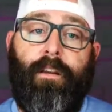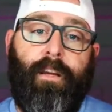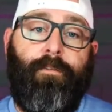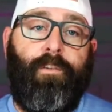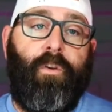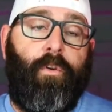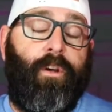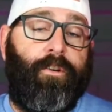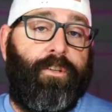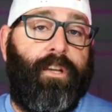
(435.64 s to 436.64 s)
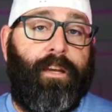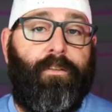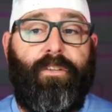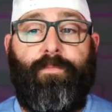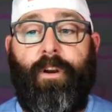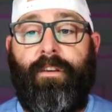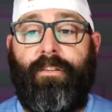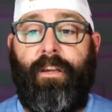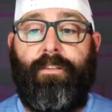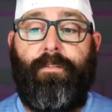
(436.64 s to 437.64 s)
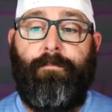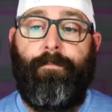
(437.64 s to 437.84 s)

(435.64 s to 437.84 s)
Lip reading: if you don't understand this process.